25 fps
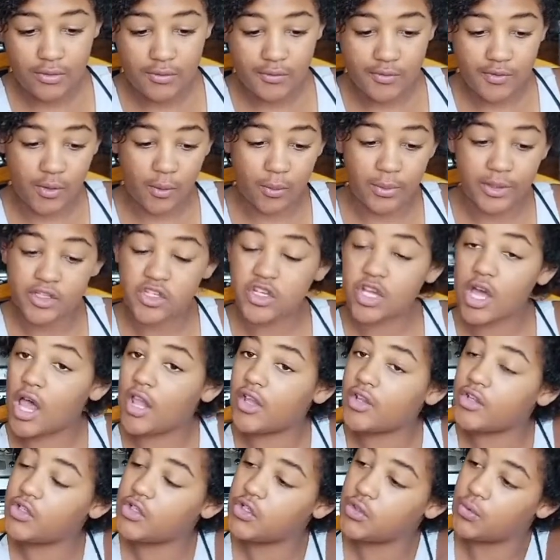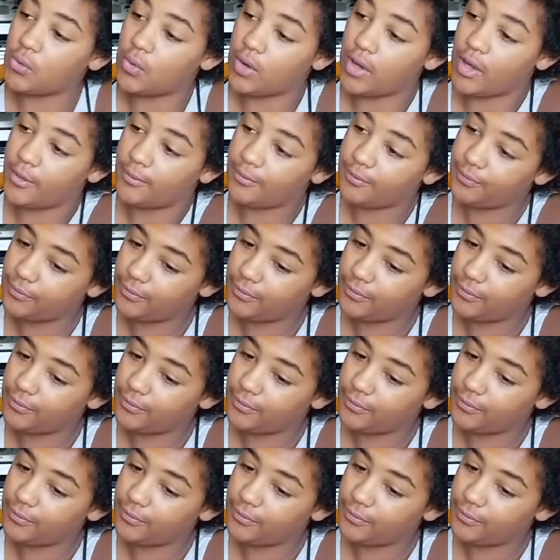So which color do you want?